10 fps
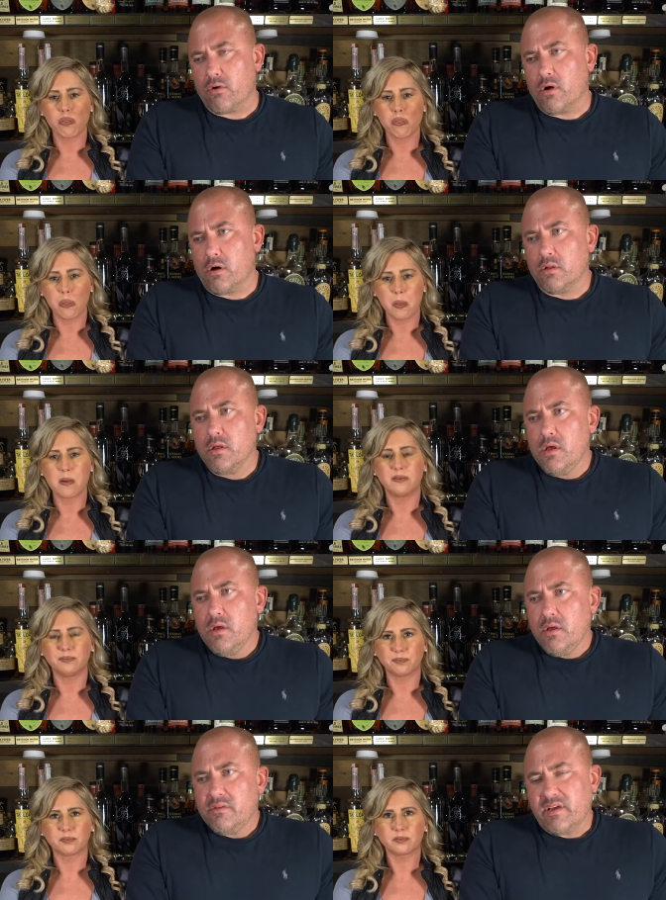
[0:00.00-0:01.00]
Speaker 1: alcohol.
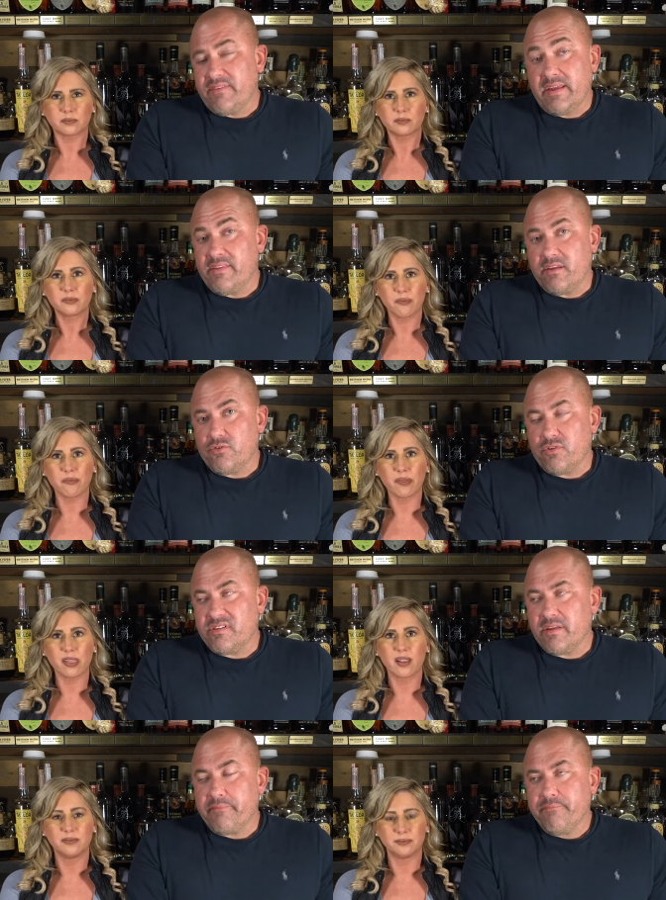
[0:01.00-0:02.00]
So I haven't had anything to drink
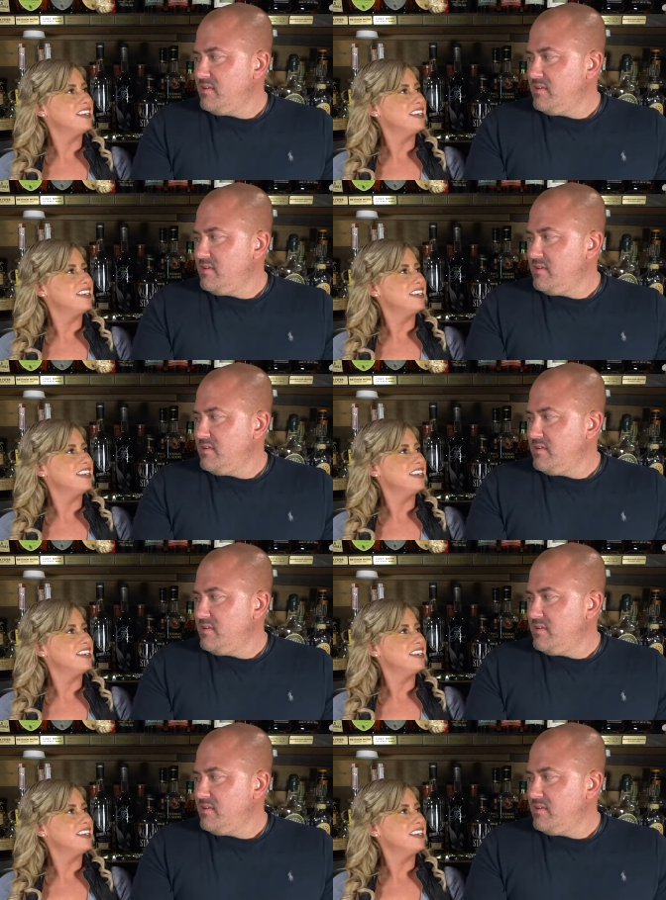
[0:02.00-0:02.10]
today.